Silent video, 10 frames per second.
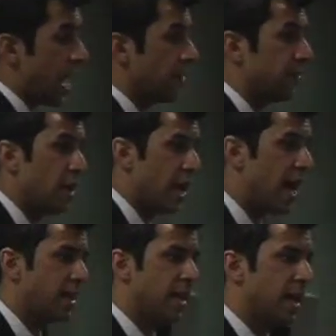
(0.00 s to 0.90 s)
And if they're
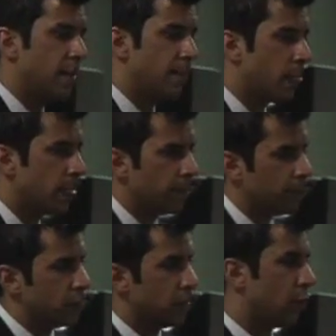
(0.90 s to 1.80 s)
not there,
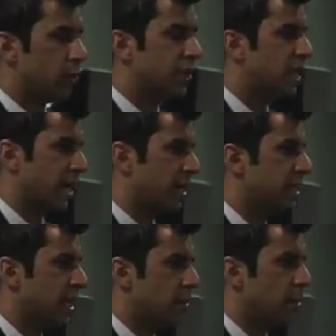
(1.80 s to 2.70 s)
then we're just not going
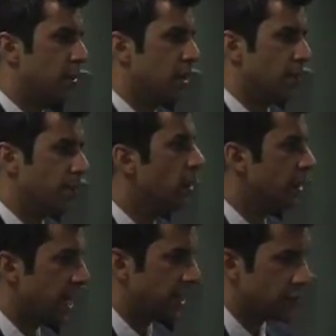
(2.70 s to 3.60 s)
to send them the bill.
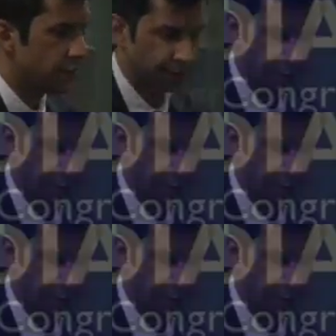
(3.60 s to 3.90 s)
Thank you.